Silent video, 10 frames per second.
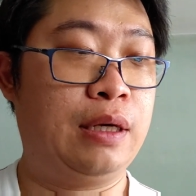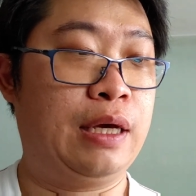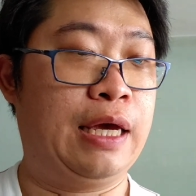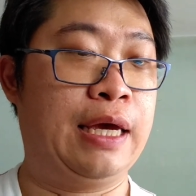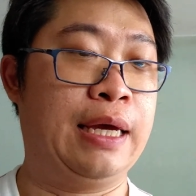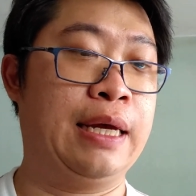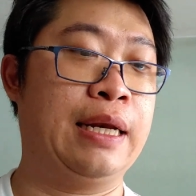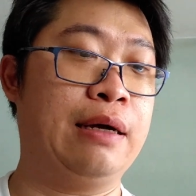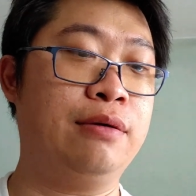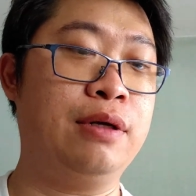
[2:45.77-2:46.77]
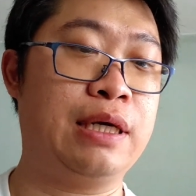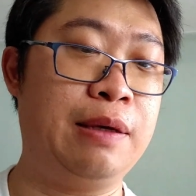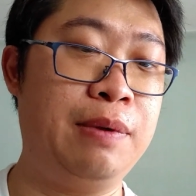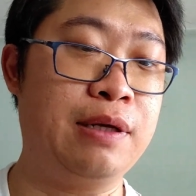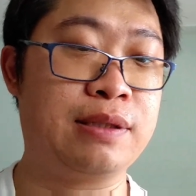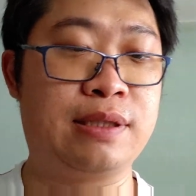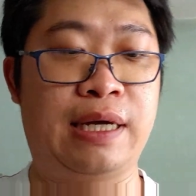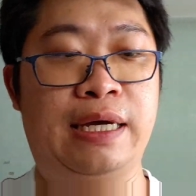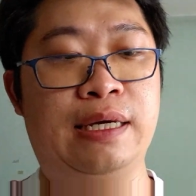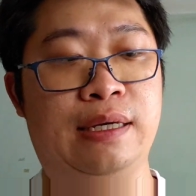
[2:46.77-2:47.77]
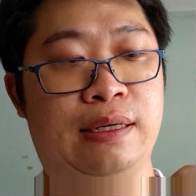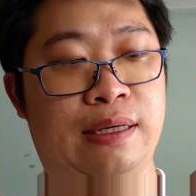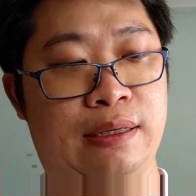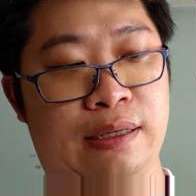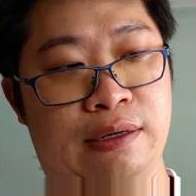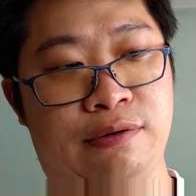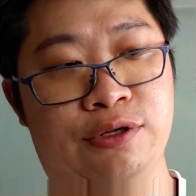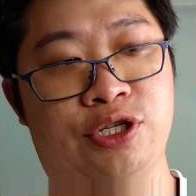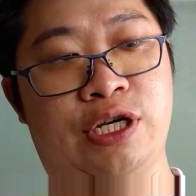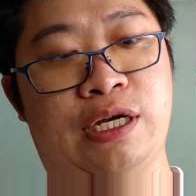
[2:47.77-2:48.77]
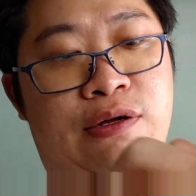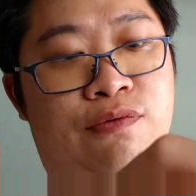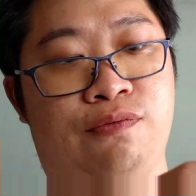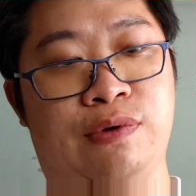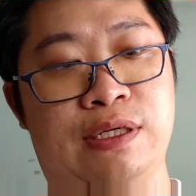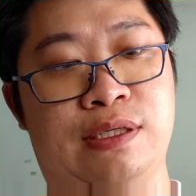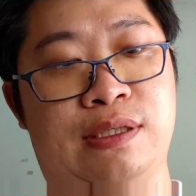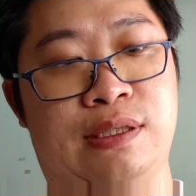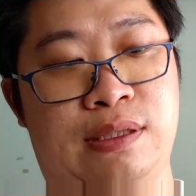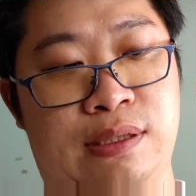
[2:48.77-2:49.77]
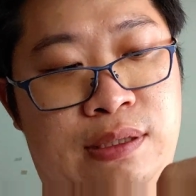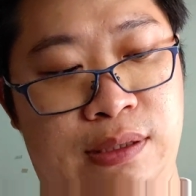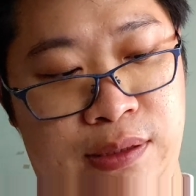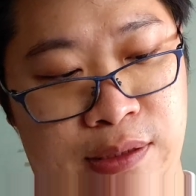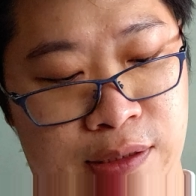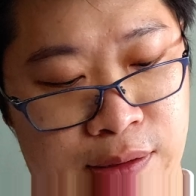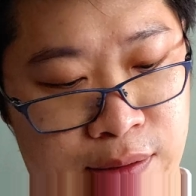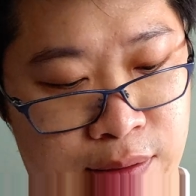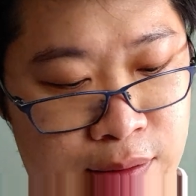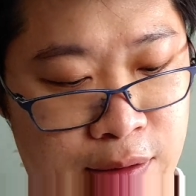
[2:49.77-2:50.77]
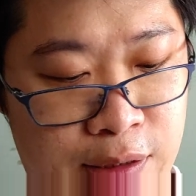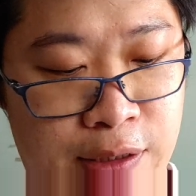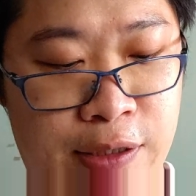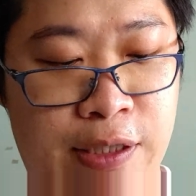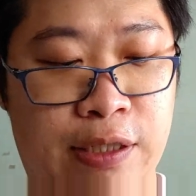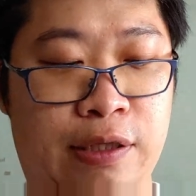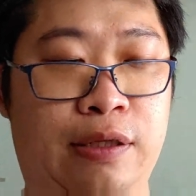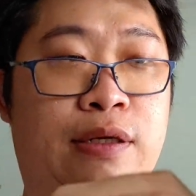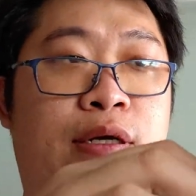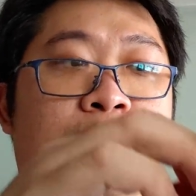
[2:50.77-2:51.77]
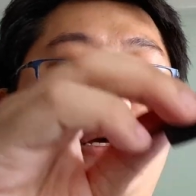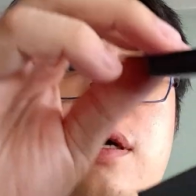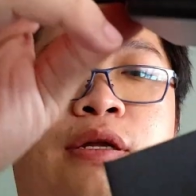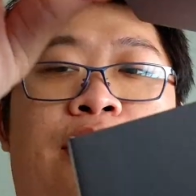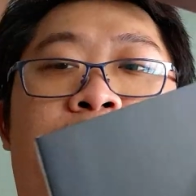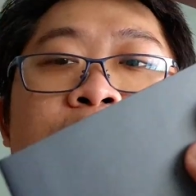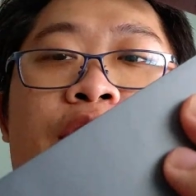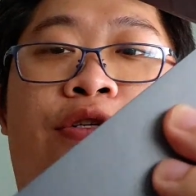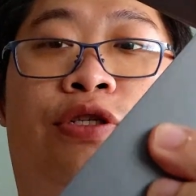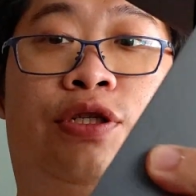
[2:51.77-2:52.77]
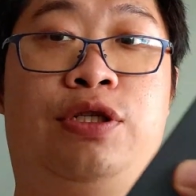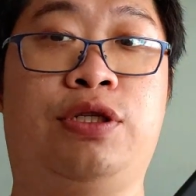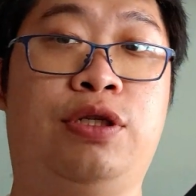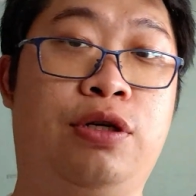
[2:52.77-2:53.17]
and I'm gonna keep it aside. I want to check out what's underneath the box.